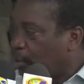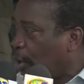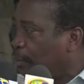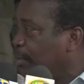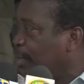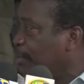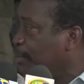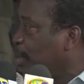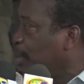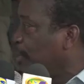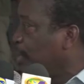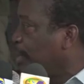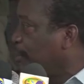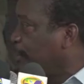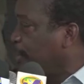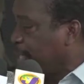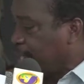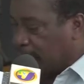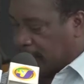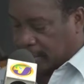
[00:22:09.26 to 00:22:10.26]
coming about the
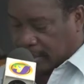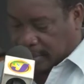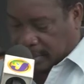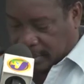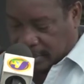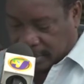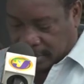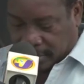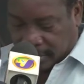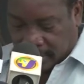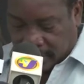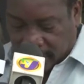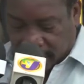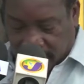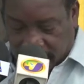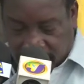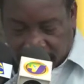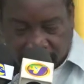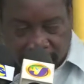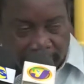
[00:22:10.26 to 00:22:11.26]
place.
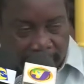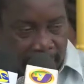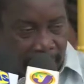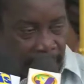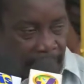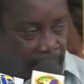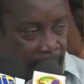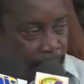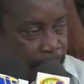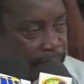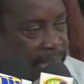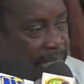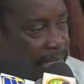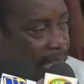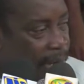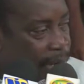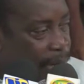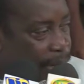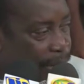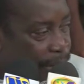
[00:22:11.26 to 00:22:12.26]
He
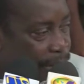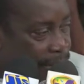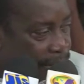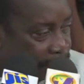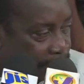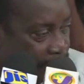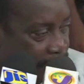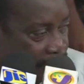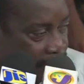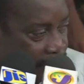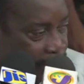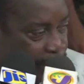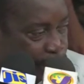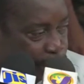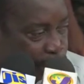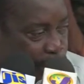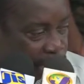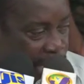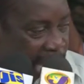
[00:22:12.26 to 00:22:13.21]
better learn to